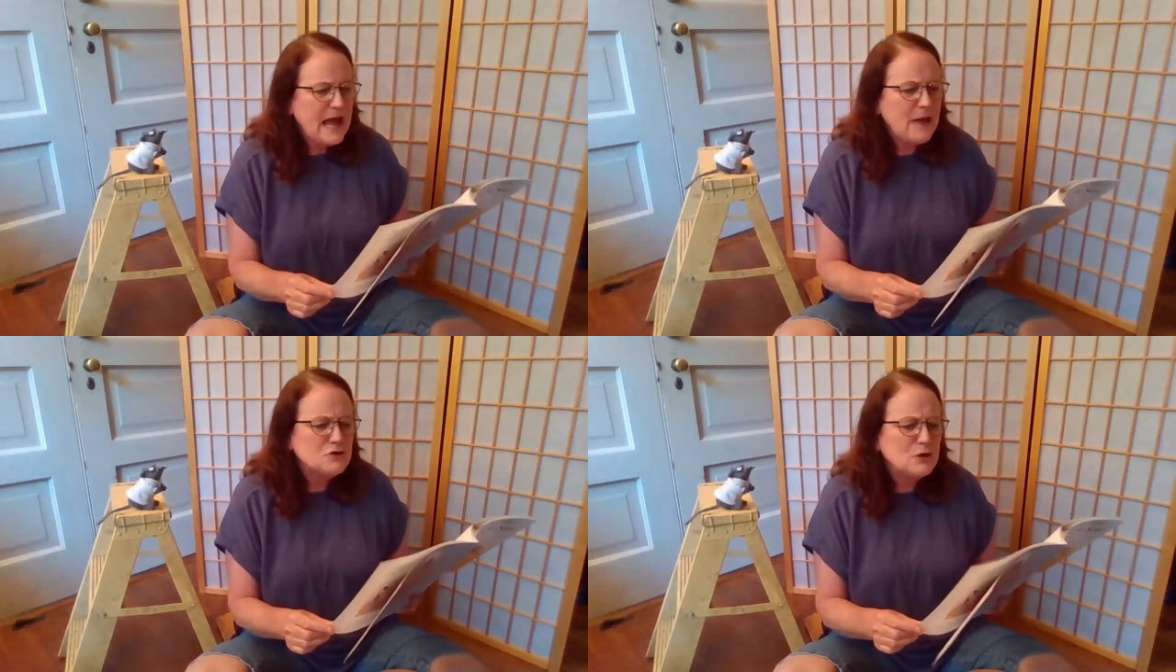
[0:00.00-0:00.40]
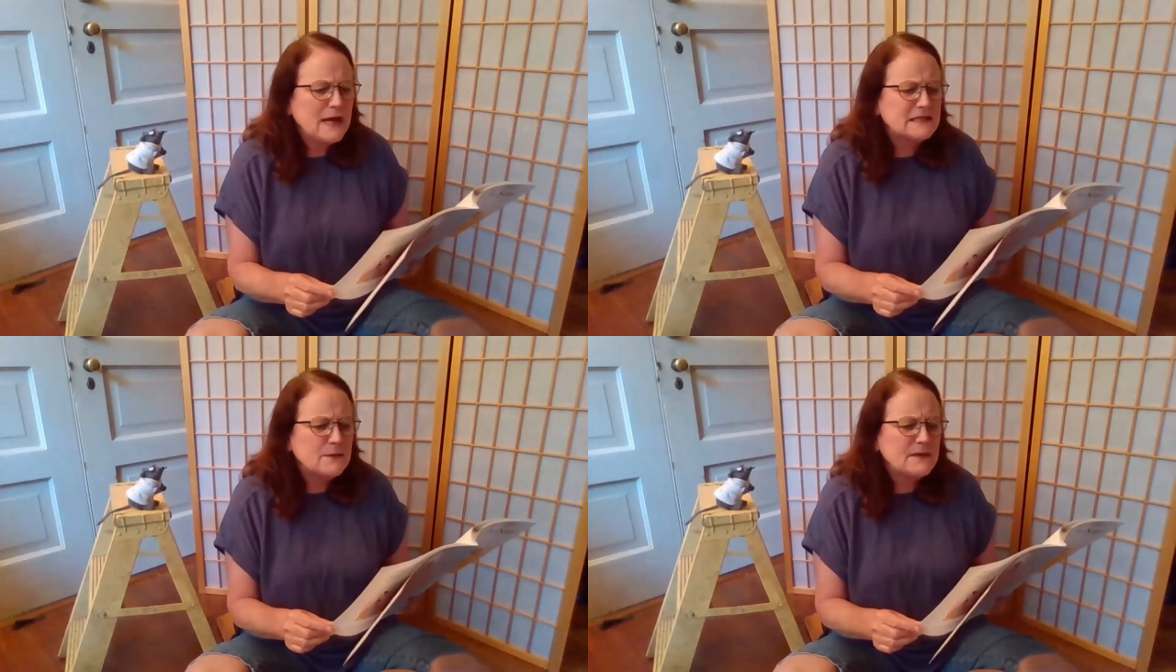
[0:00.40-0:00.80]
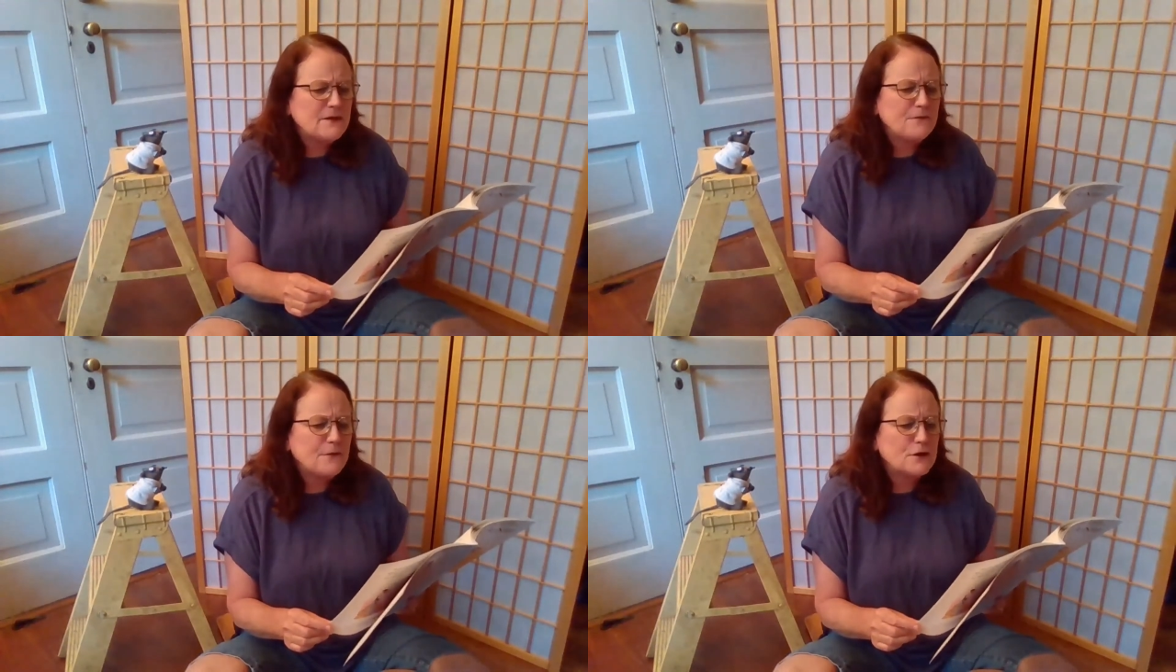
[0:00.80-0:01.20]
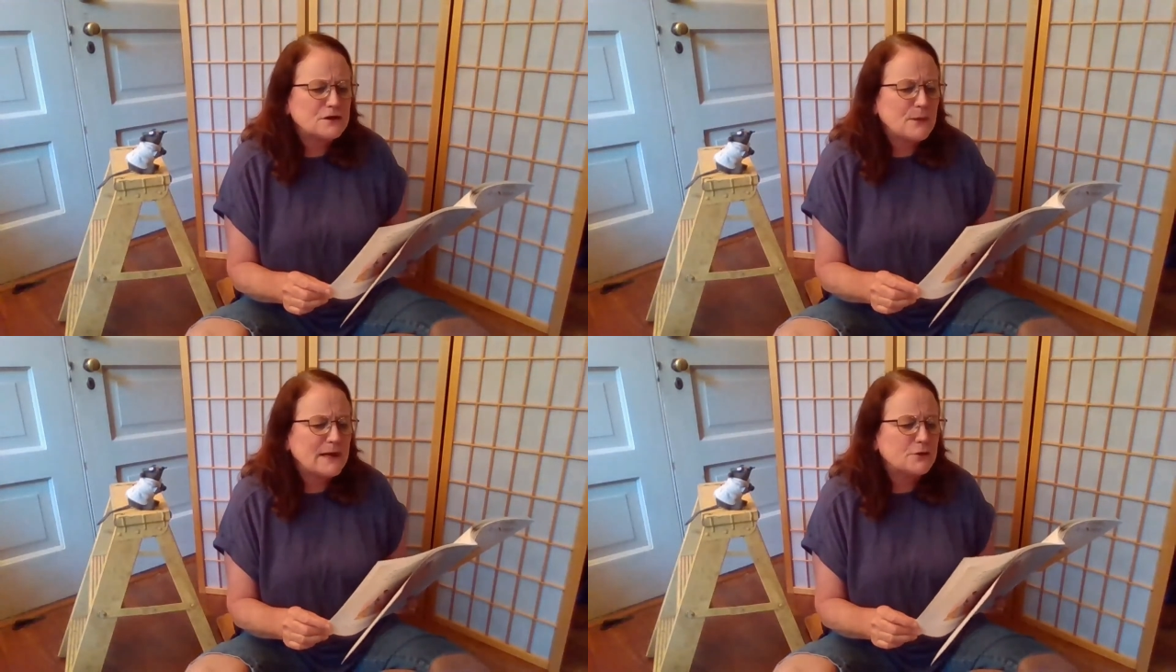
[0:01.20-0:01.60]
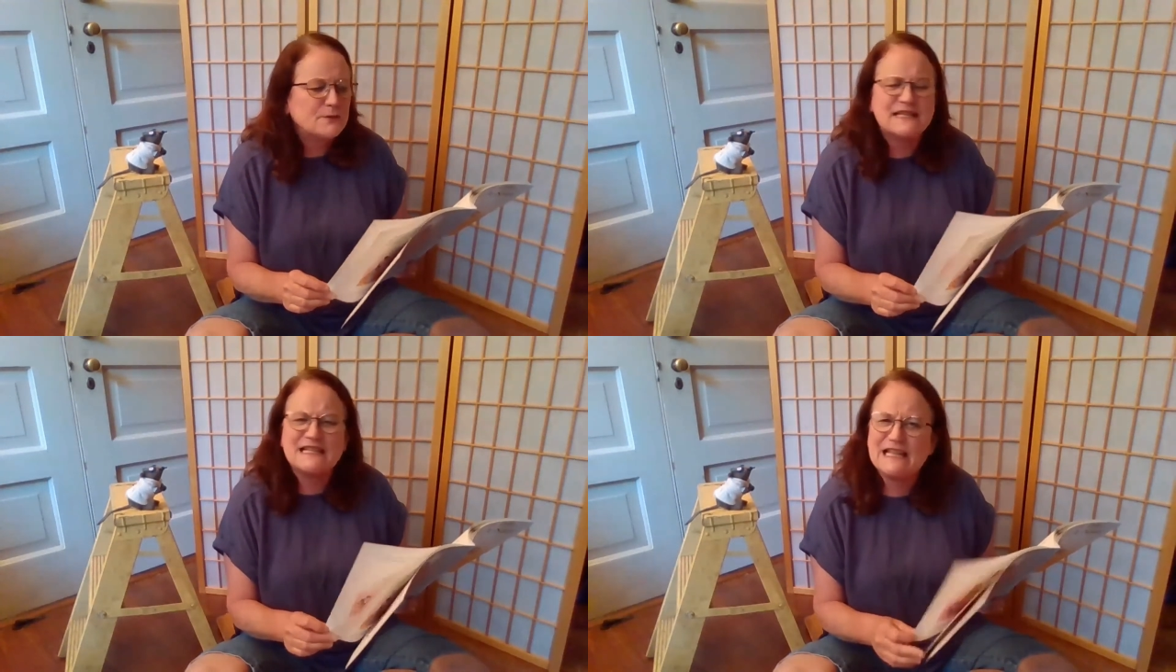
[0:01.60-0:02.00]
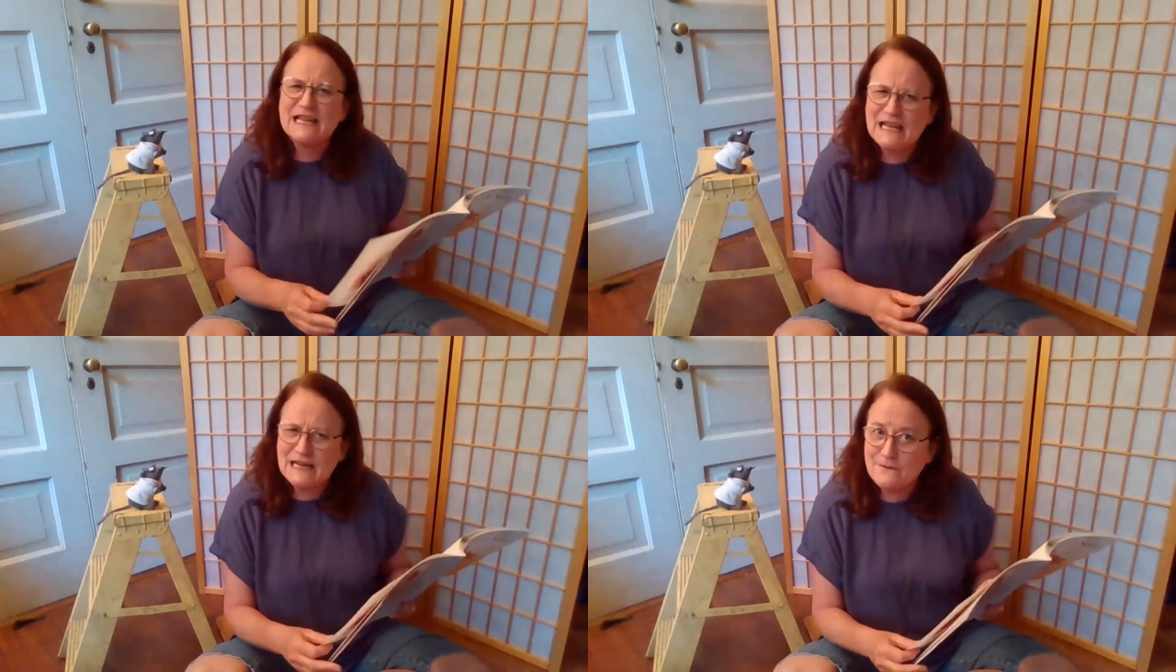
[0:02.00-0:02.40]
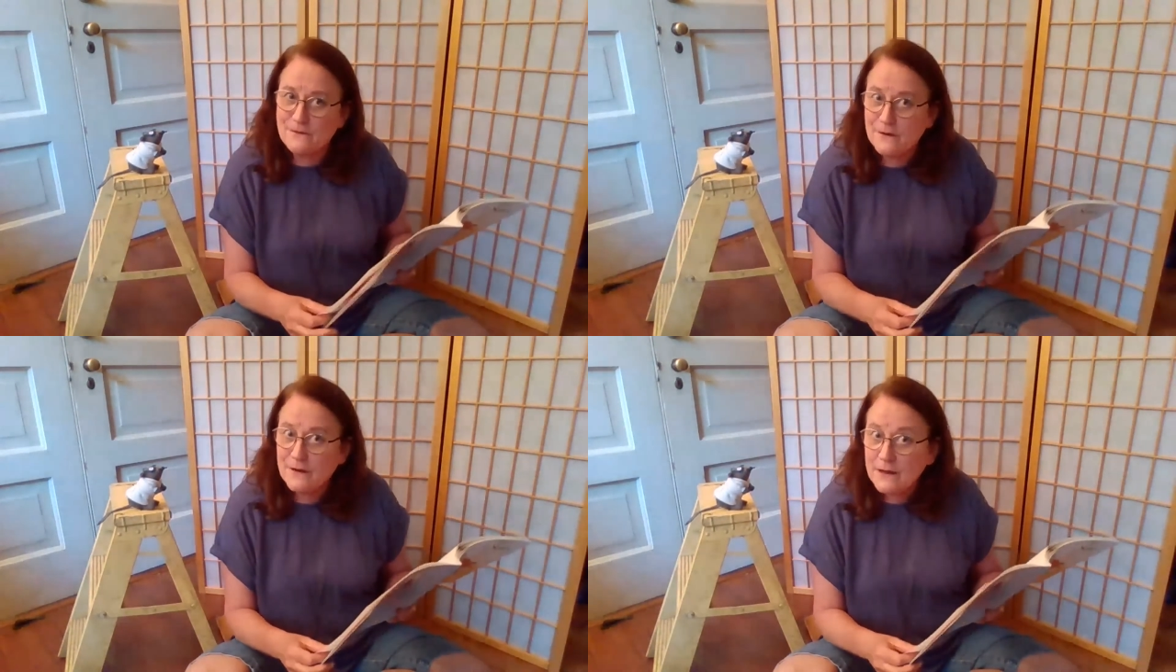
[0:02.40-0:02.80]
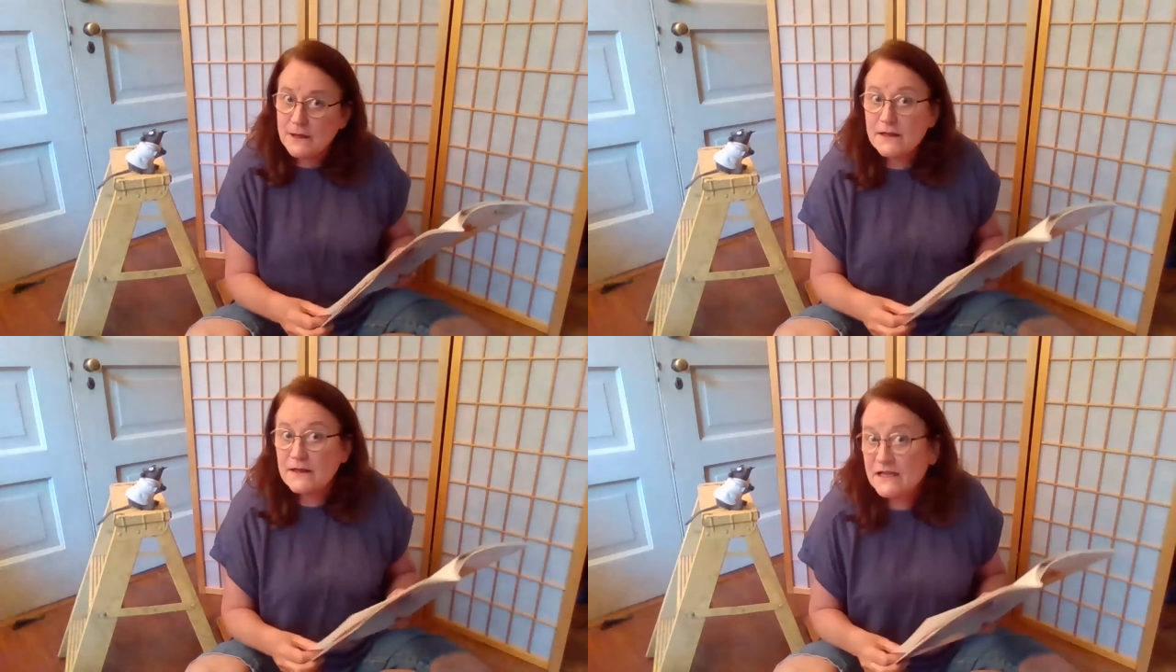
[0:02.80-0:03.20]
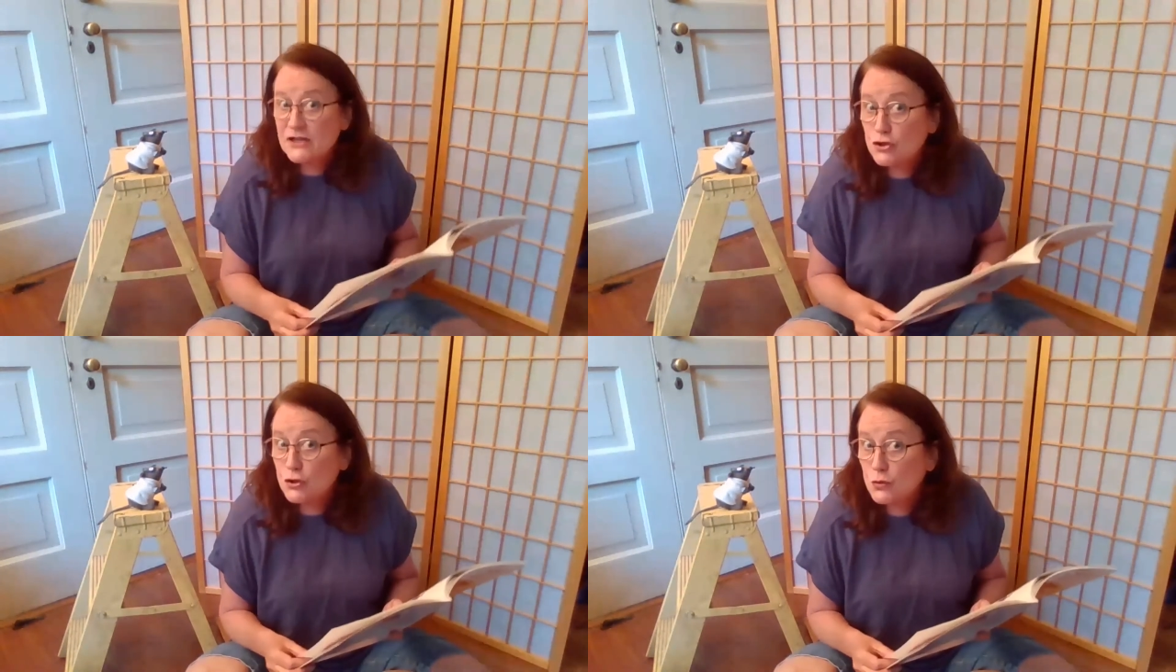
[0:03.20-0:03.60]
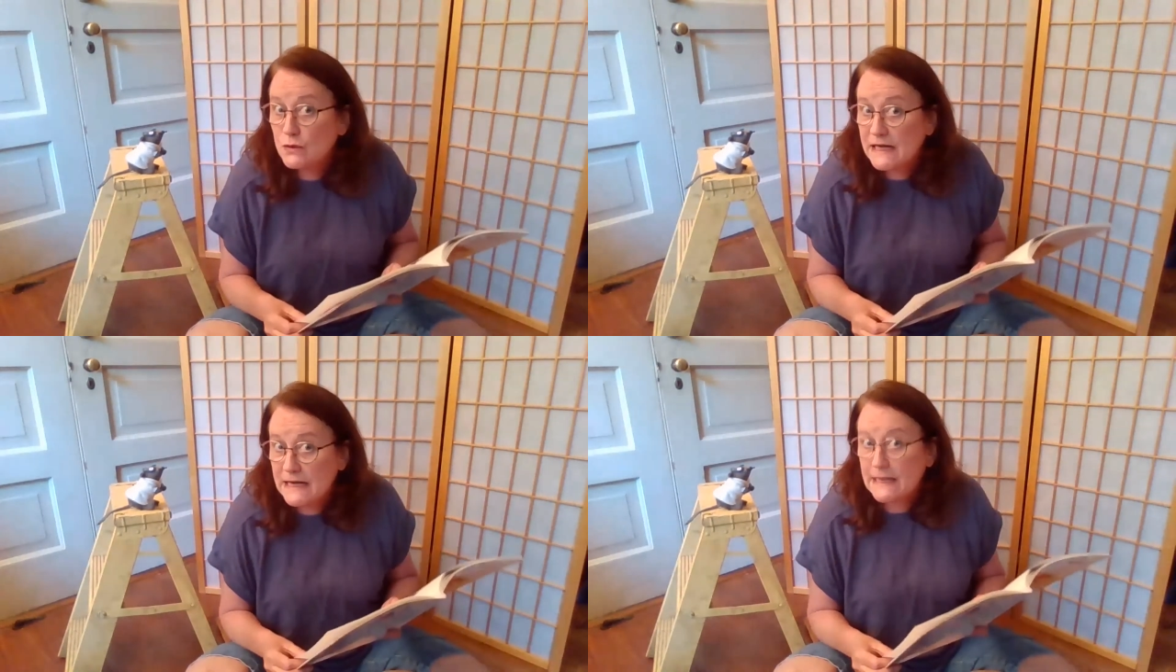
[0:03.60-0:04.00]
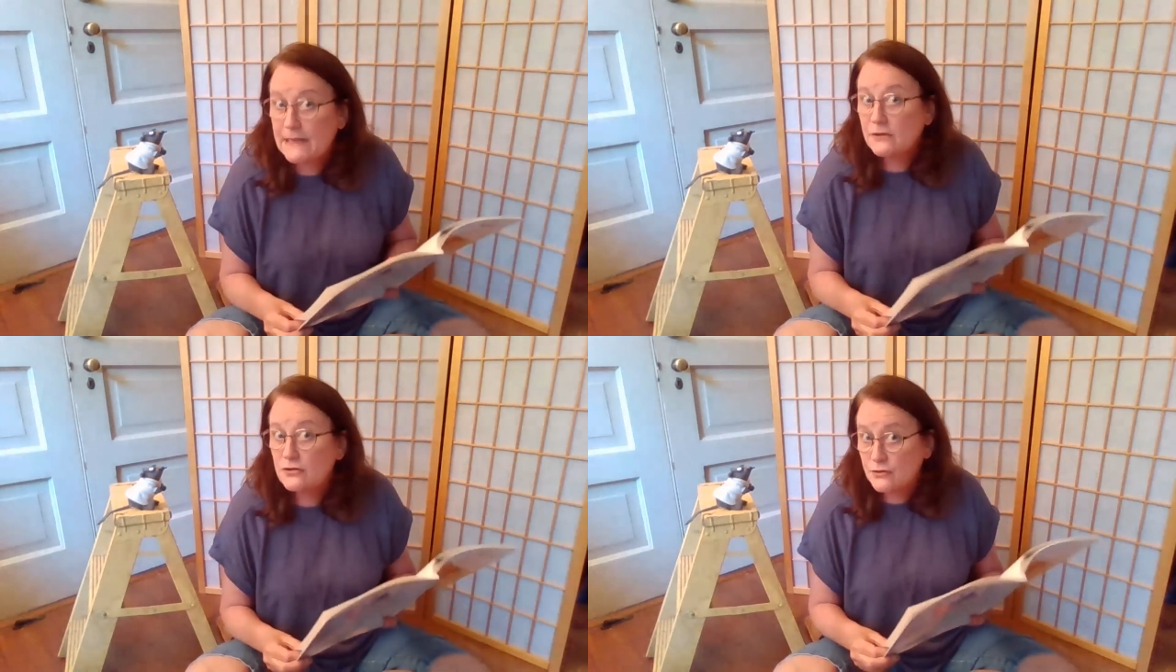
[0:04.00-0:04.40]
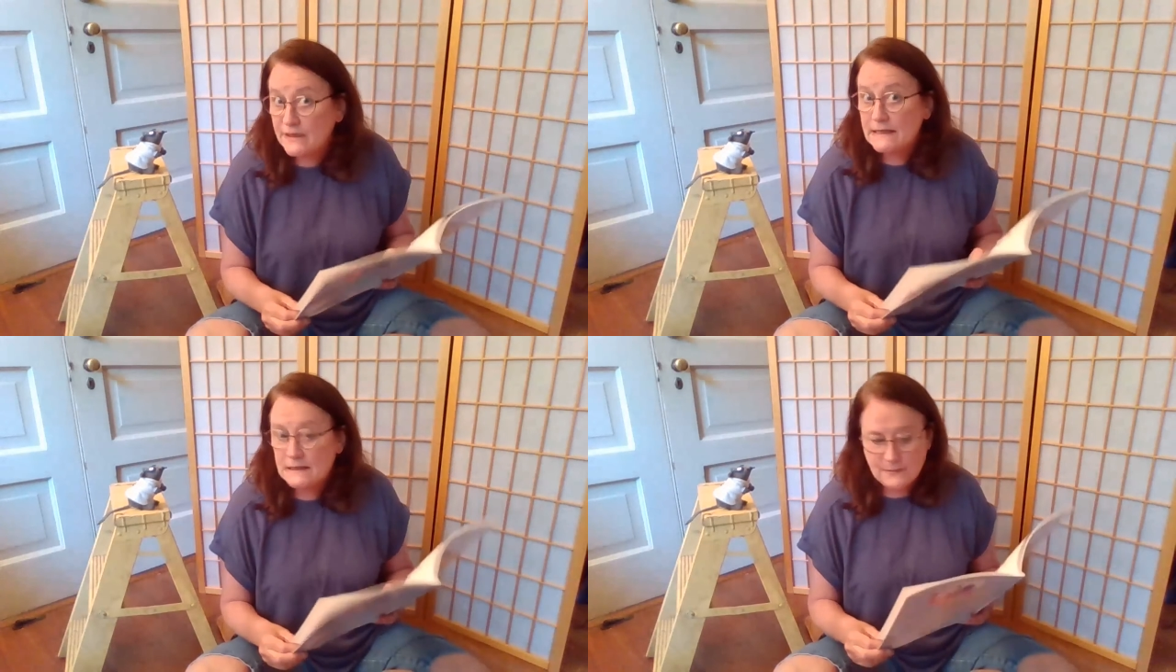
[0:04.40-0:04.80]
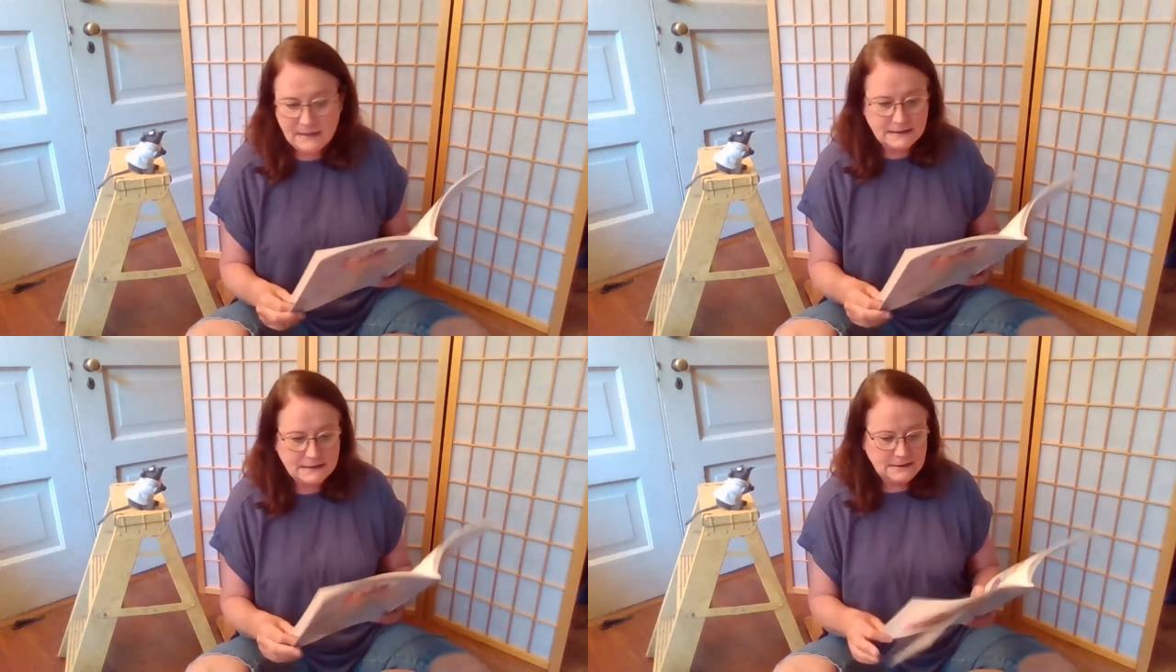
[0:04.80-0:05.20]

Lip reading: How would you like to be the first one to receive this unique treatment?